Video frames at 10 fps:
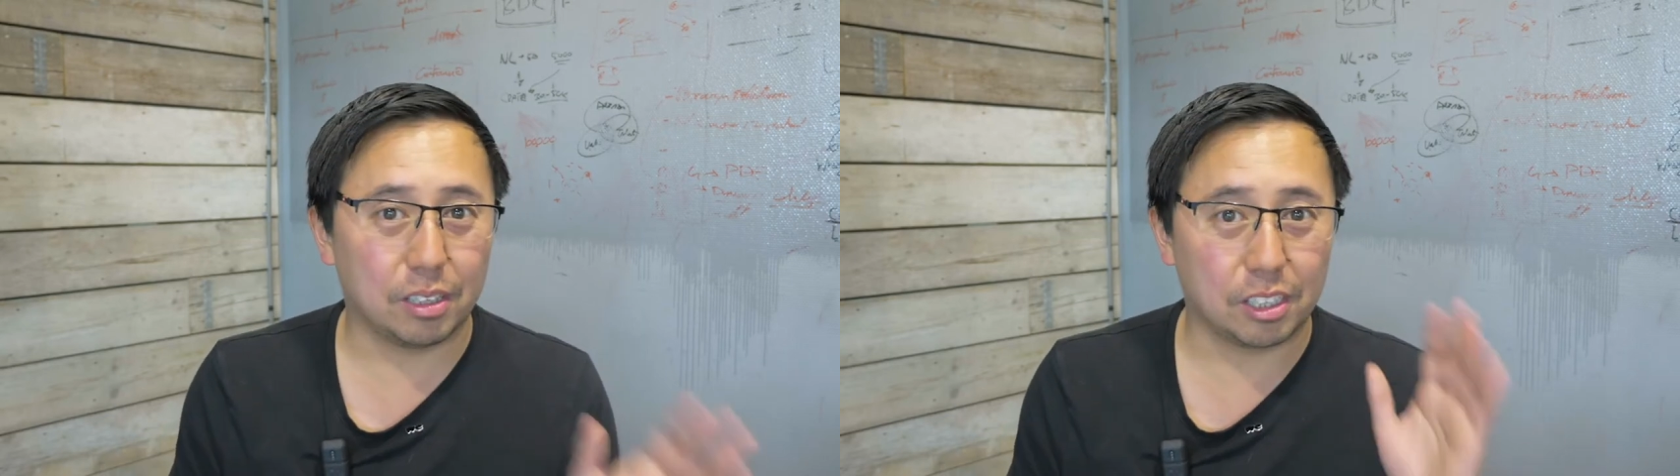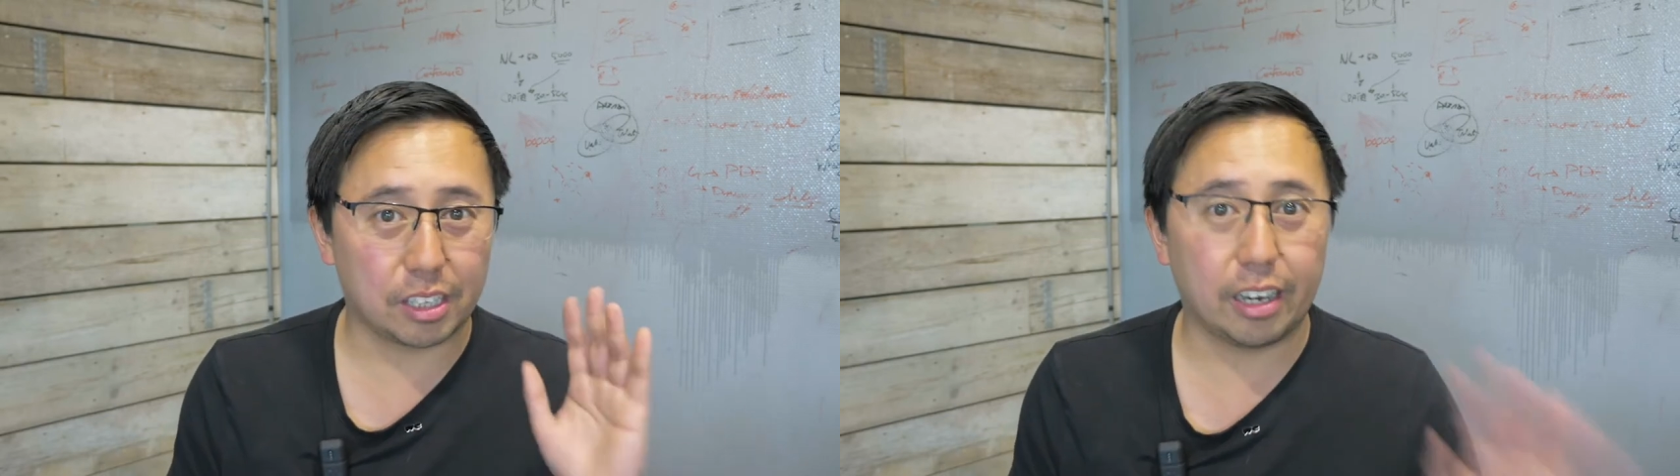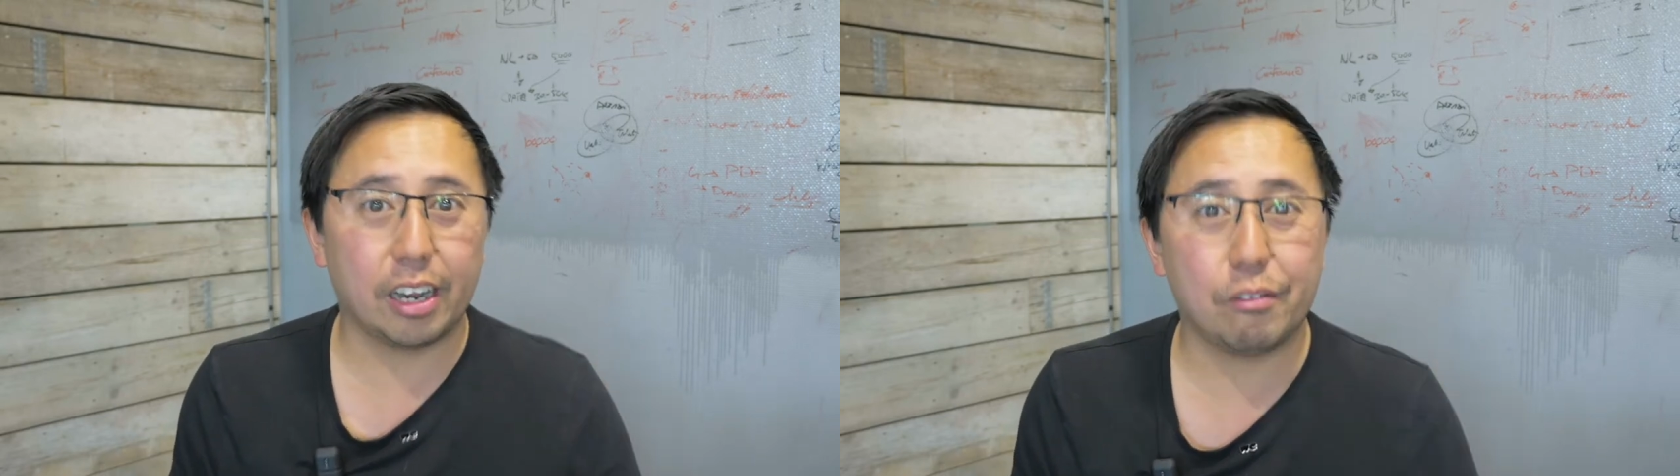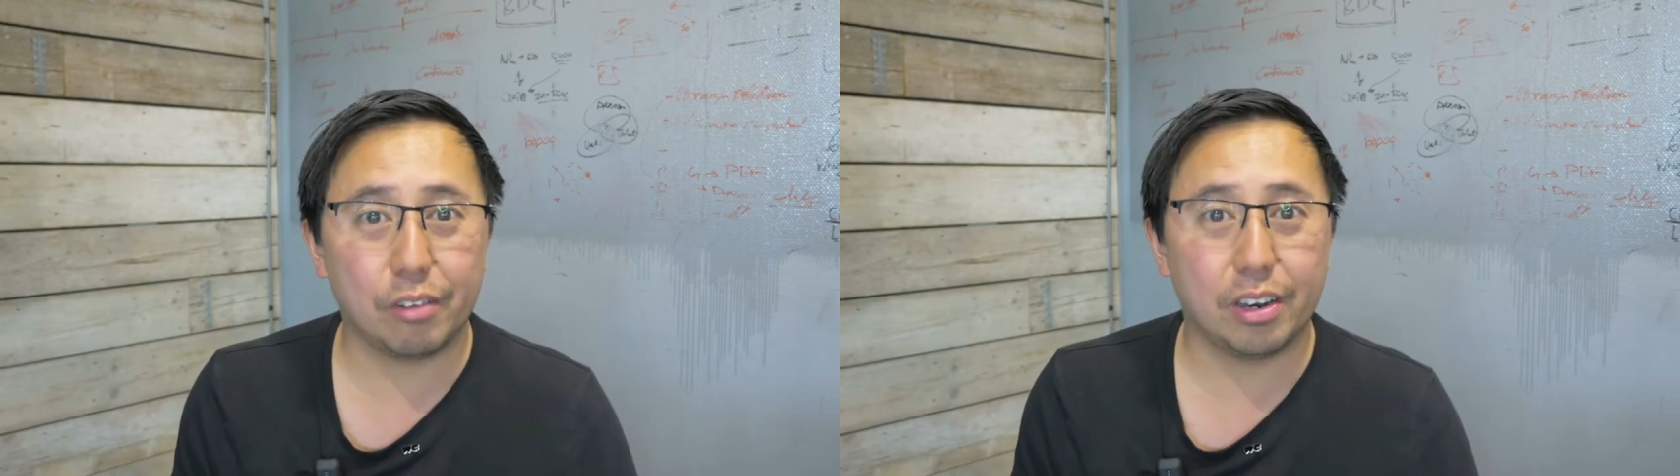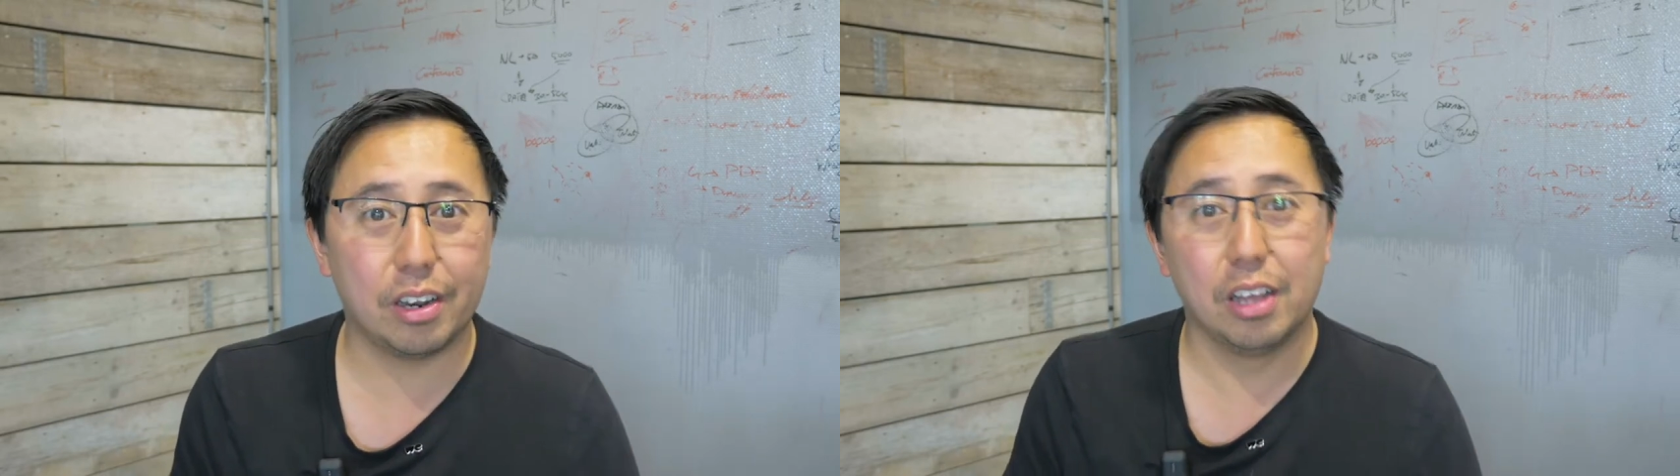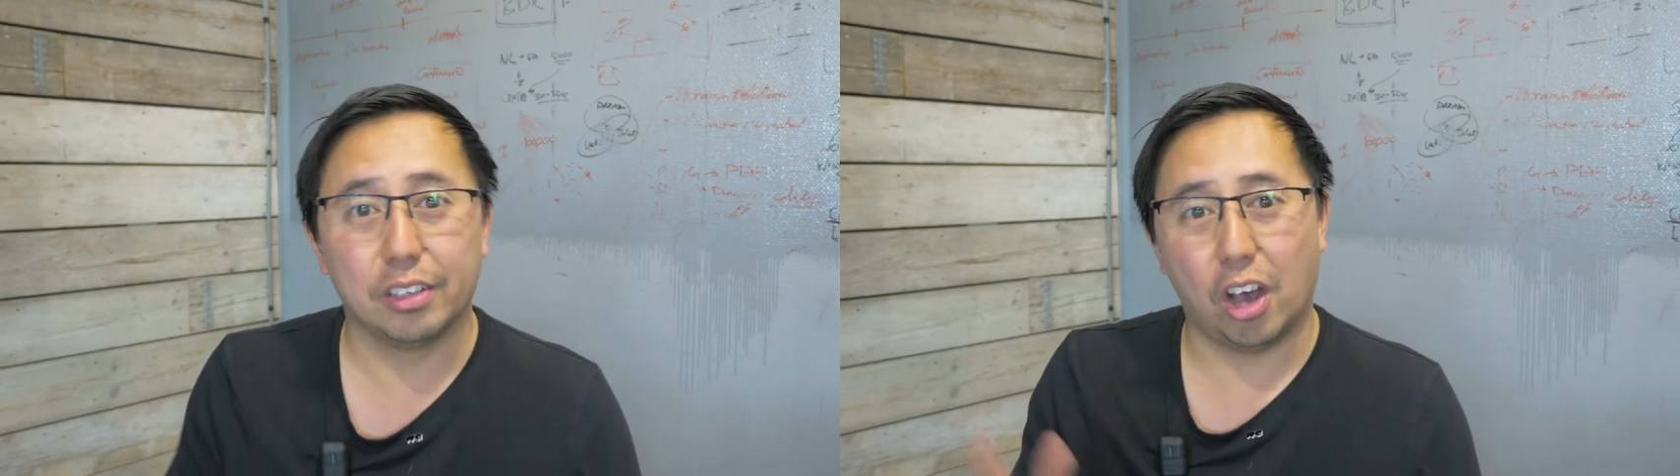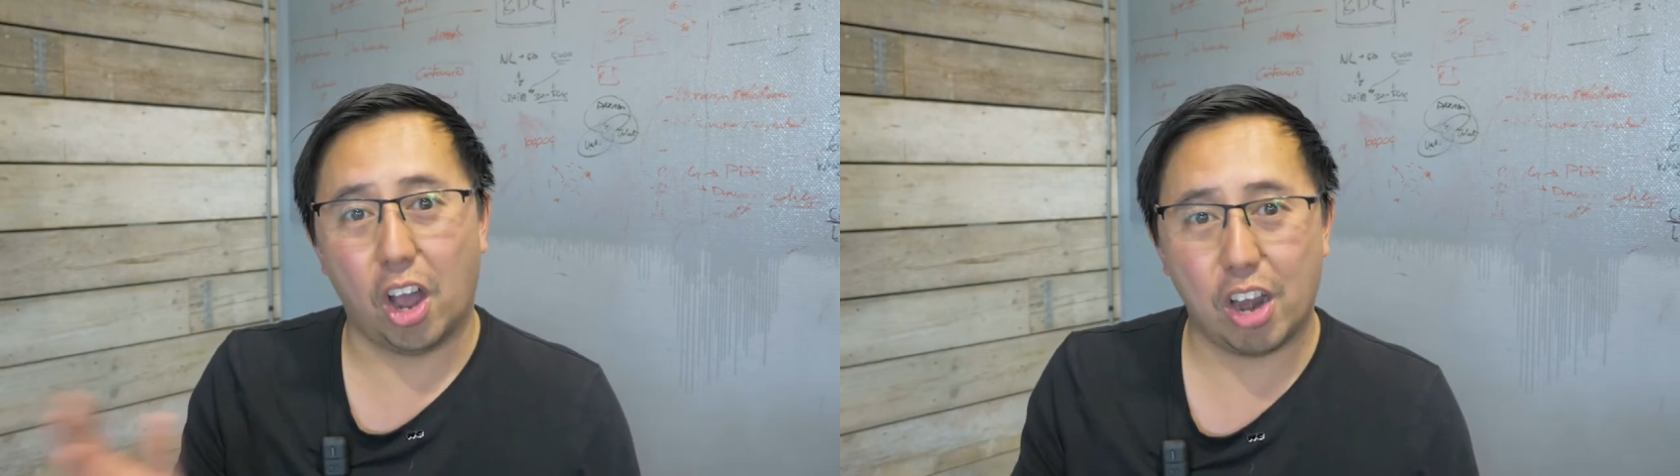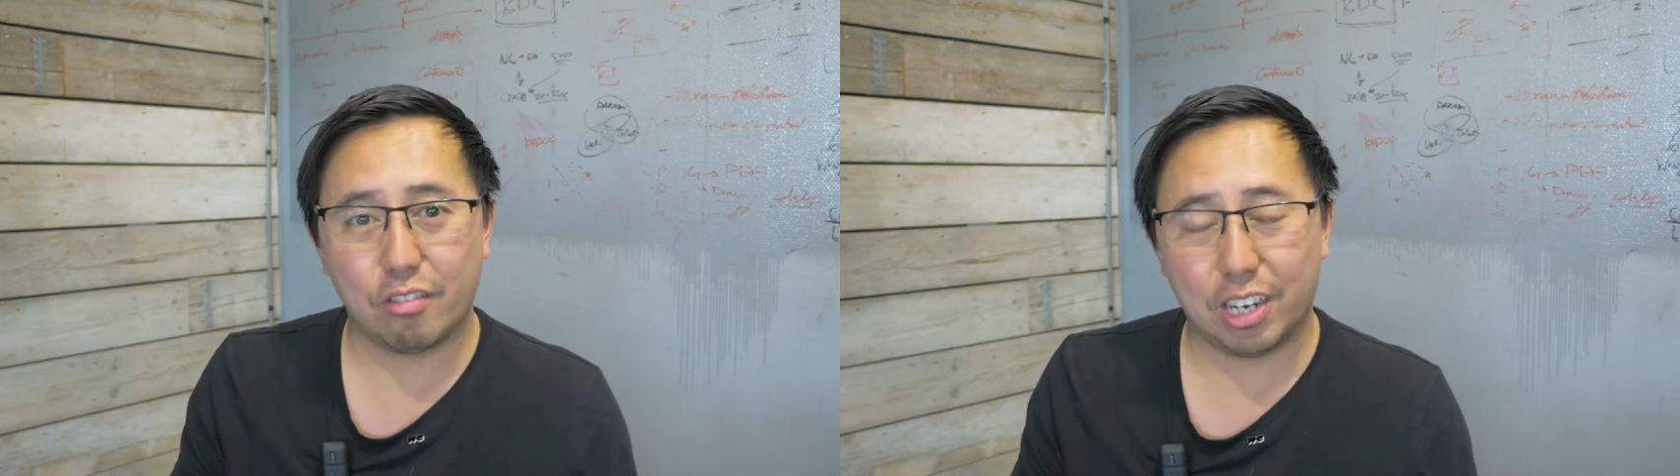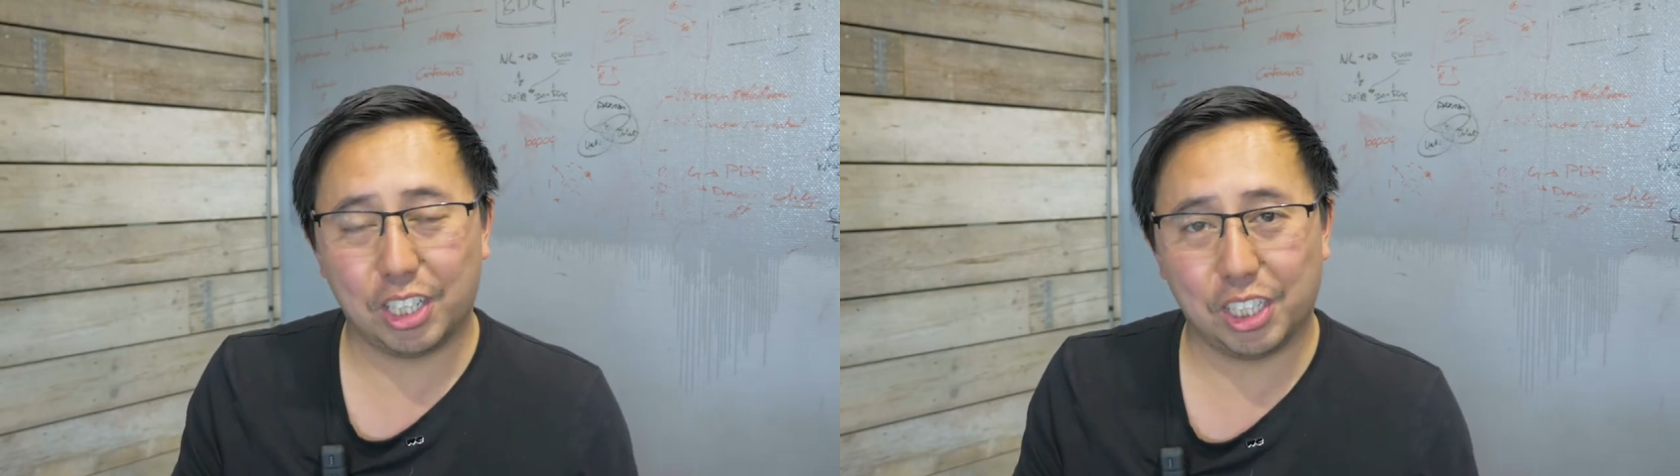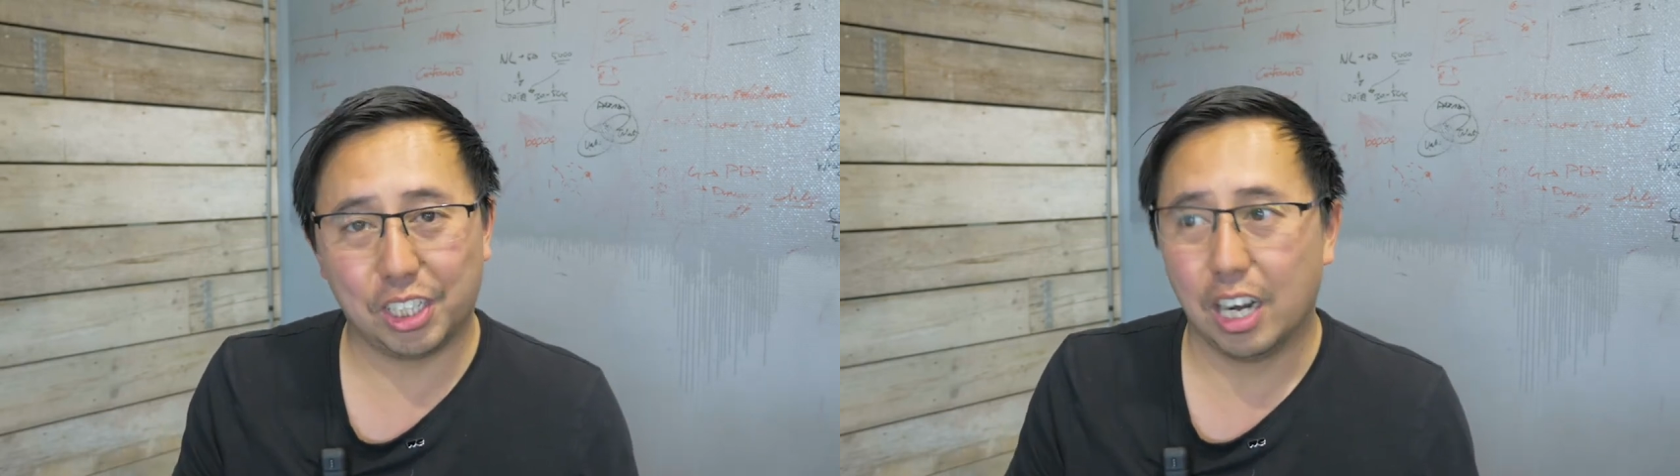the Scandinavian, the
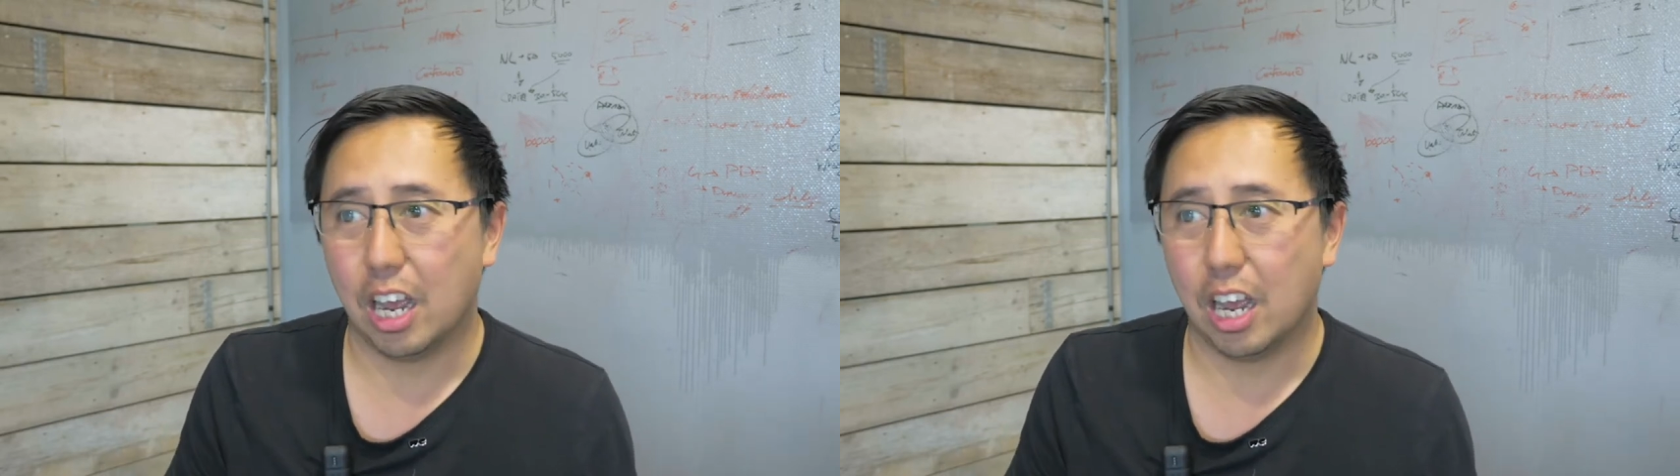Irish,